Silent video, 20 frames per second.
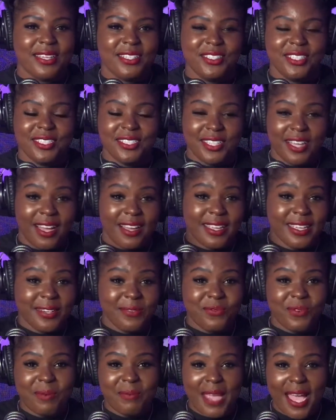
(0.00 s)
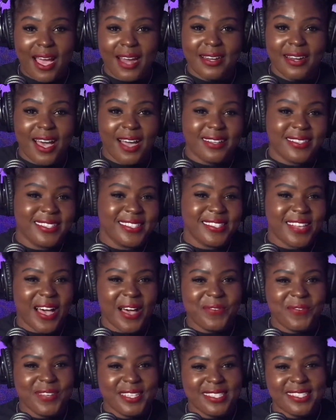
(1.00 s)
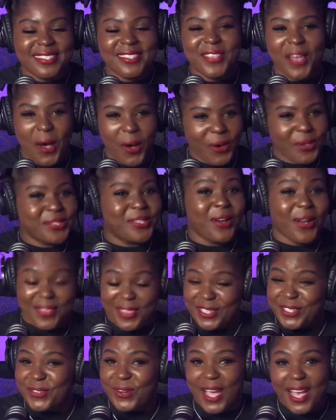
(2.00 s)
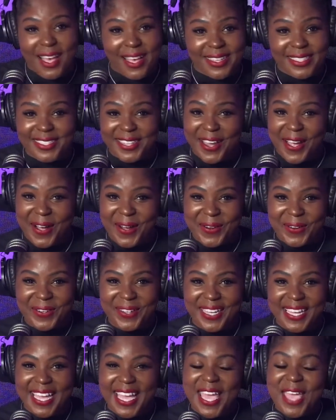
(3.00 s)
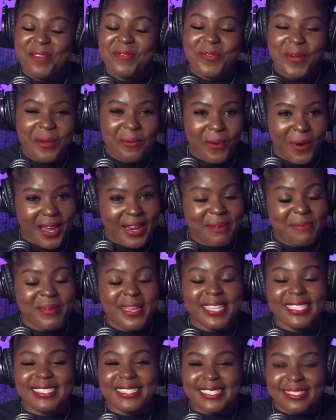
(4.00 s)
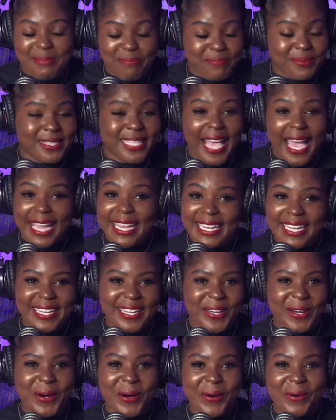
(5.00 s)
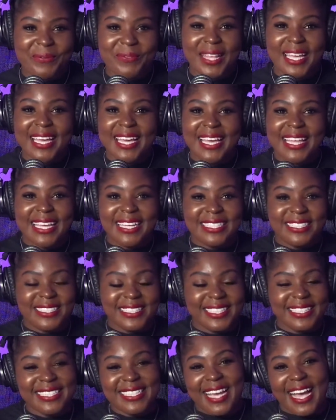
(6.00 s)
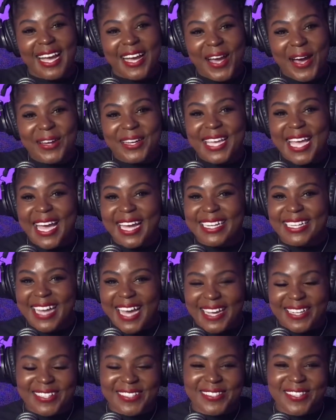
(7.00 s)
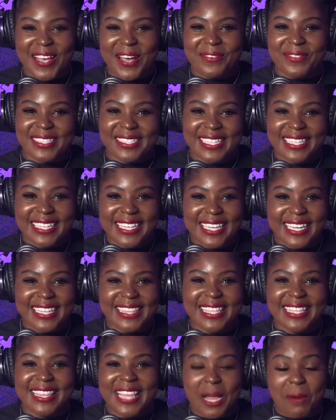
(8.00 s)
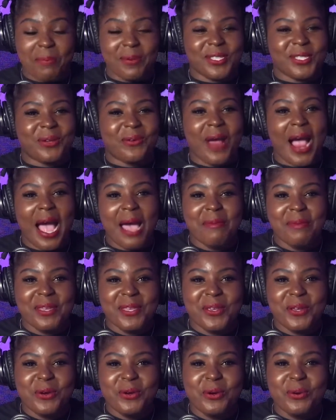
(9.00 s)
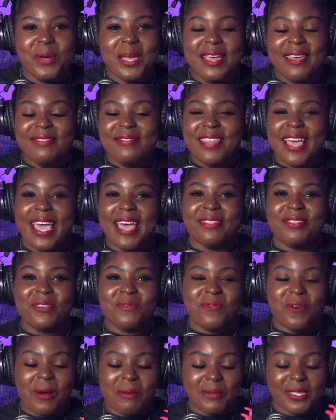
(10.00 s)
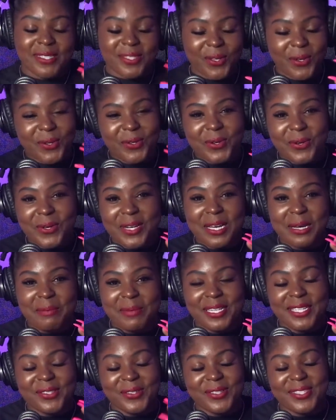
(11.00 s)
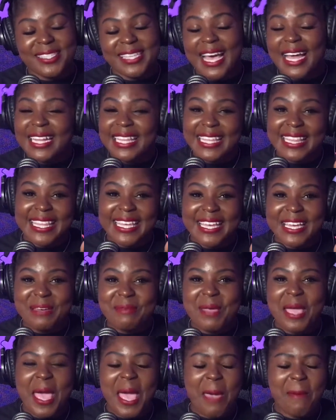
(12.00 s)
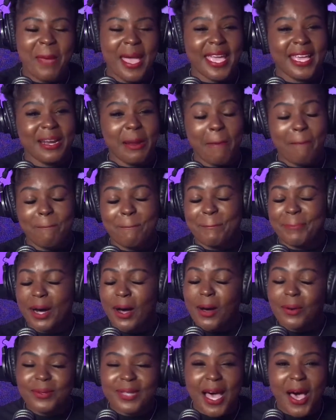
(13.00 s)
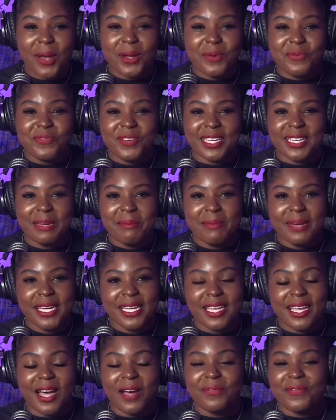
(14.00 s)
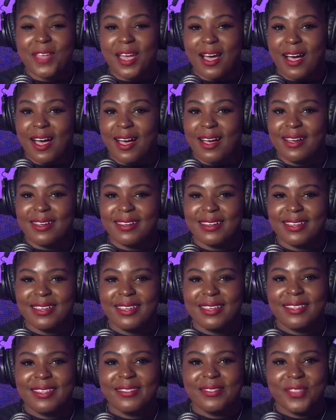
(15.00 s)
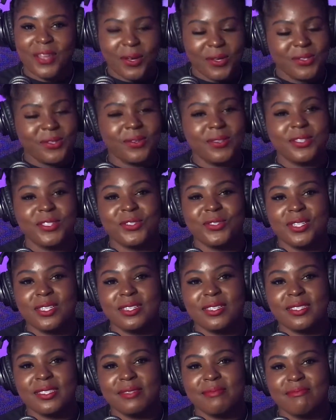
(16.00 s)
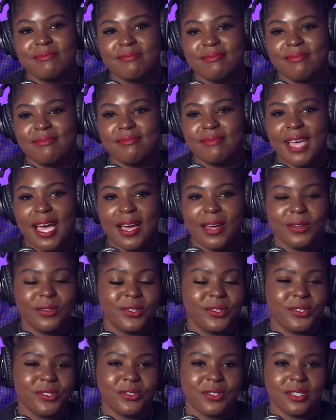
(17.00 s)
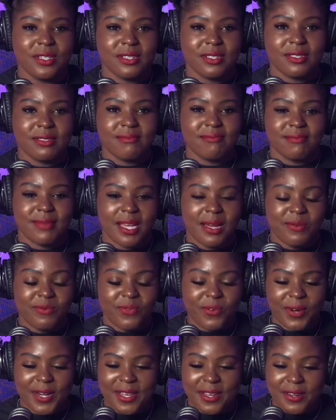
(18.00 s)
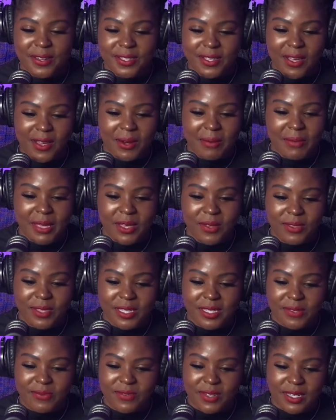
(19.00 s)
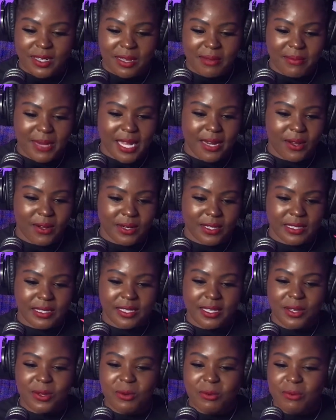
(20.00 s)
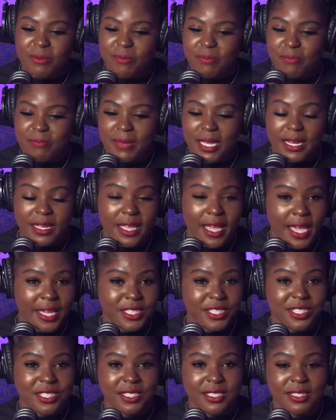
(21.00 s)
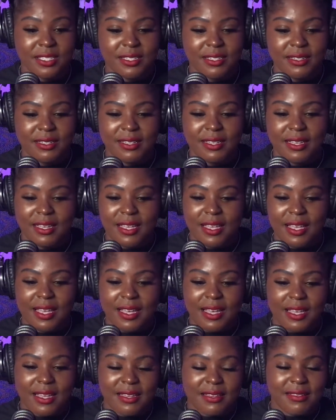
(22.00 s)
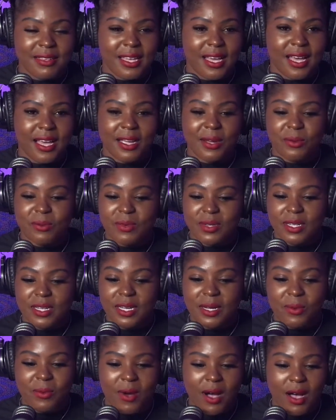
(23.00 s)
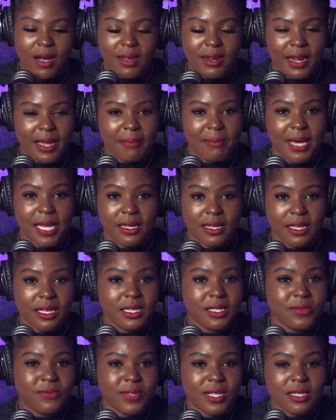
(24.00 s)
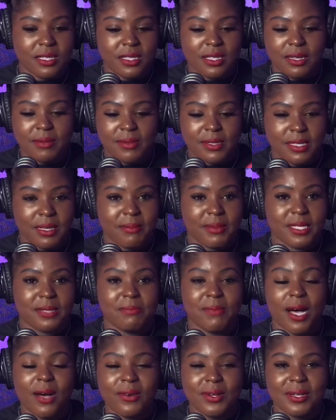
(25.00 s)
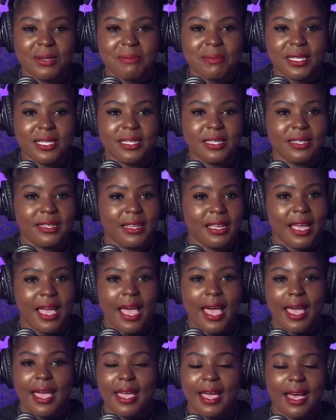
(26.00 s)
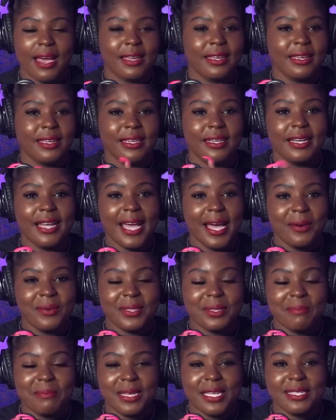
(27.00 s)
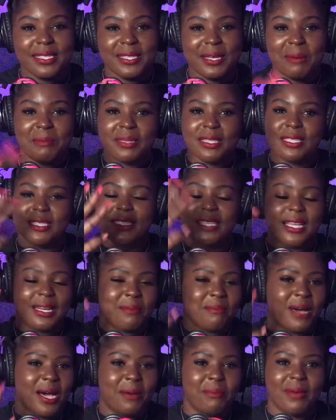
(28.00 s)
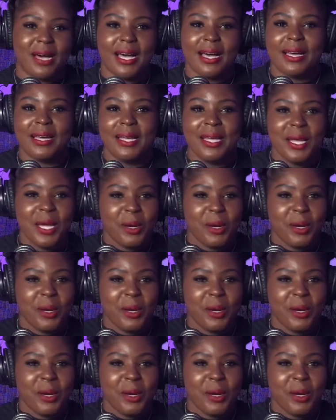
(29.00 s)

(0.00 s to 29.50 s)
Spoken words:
That shit y'all getting from y'all doctor's office, those are the drugs, yo. If we want to be technical, that shit y'all go to y'all doctor's office and get that they're prescribing you, that the pharmaceutical companies are selling them and making a boatload of fucking money off y'all, those are the drugs. I don't do drugs. I'm 40 years old. I'm healthy as fuck. I'm not on a single medication. I can run, walk. Now my lungs fucked up because I'm a smoker, but hey, I can get down with the best of them. But this ain't about my